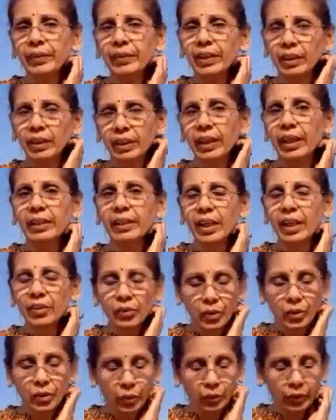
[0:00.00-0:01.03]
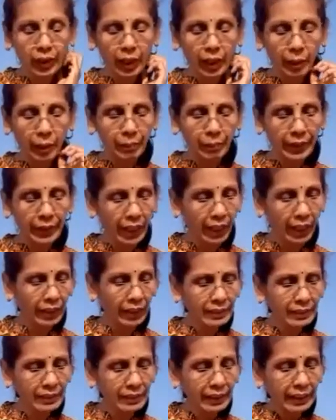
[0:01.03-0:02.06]
Karnanu Yoga
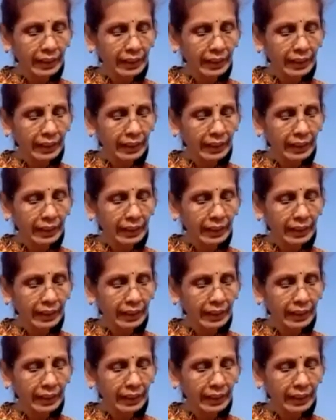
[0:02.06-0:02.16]
Abhyas,